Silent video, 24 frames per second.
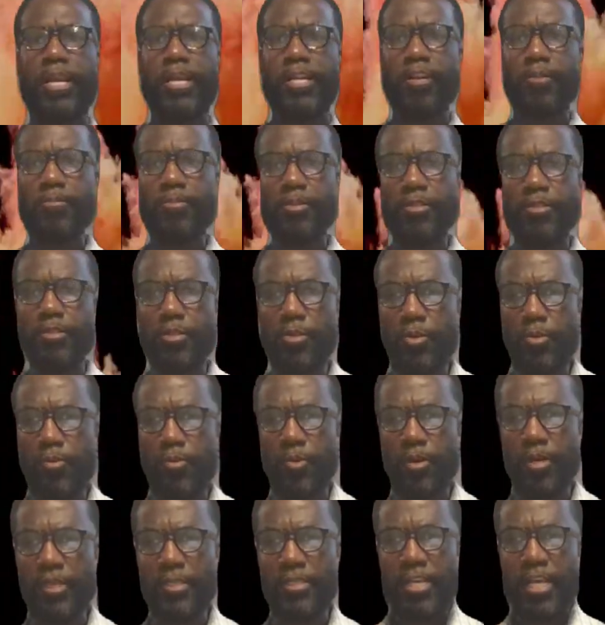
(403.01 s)
Number 2
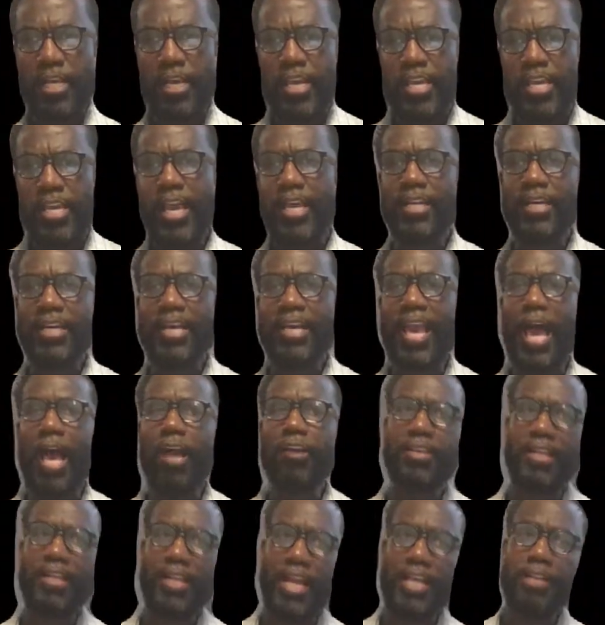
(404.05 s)
was you had to
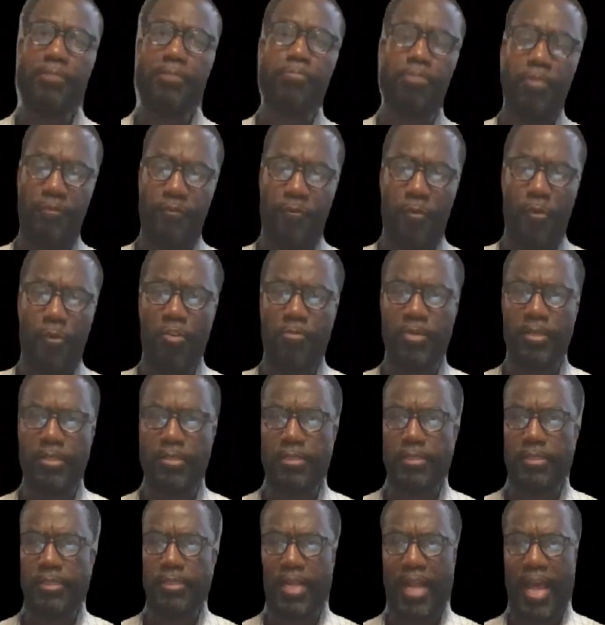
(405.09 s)
calculate
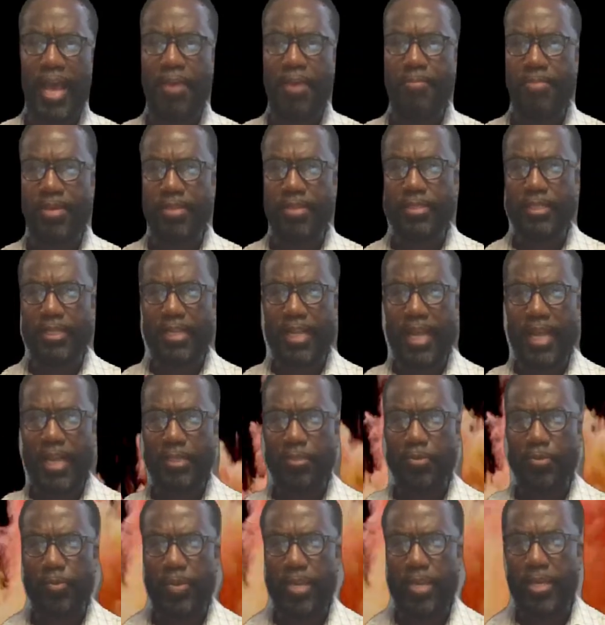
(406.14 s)
performance that I mentioned
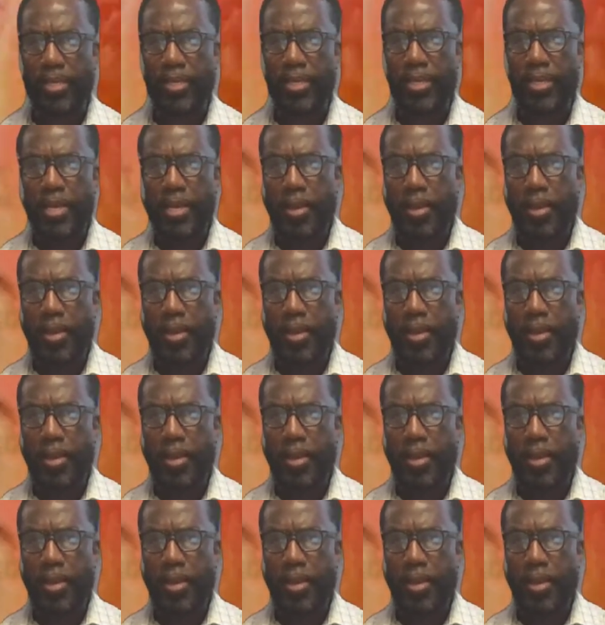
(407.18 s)
last week.